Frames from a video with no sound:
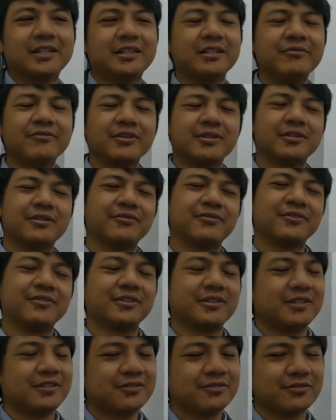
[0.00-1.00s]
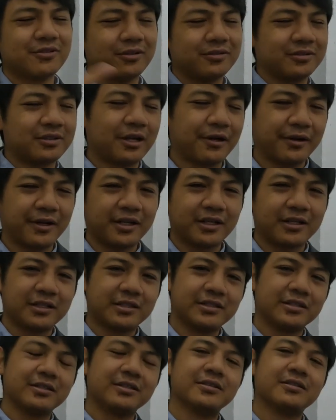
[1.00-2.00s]
even if he's not
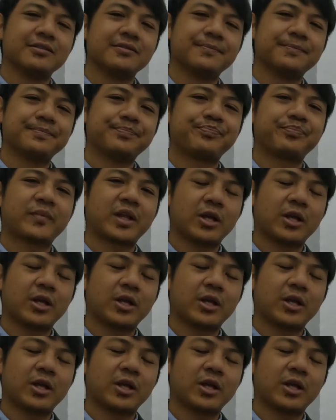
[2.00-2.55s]
directly